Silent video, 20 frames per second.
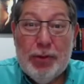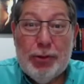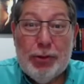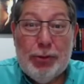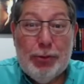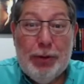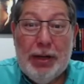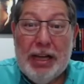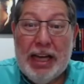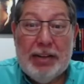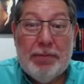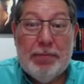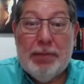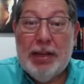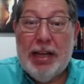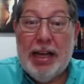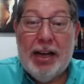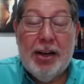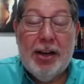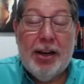to get
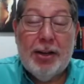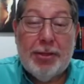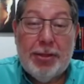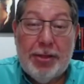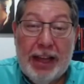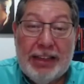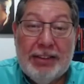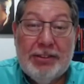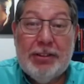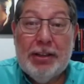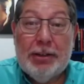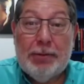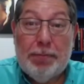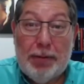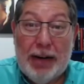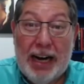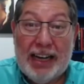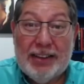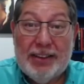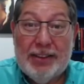authentic
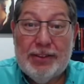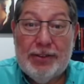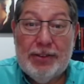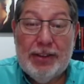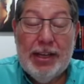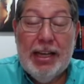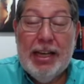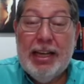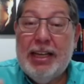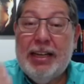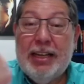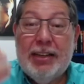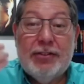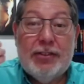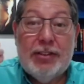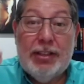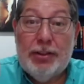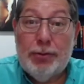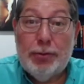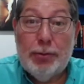practice in a
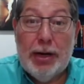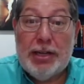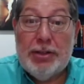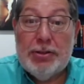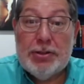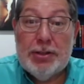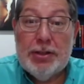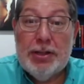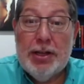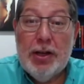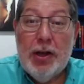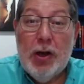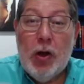situation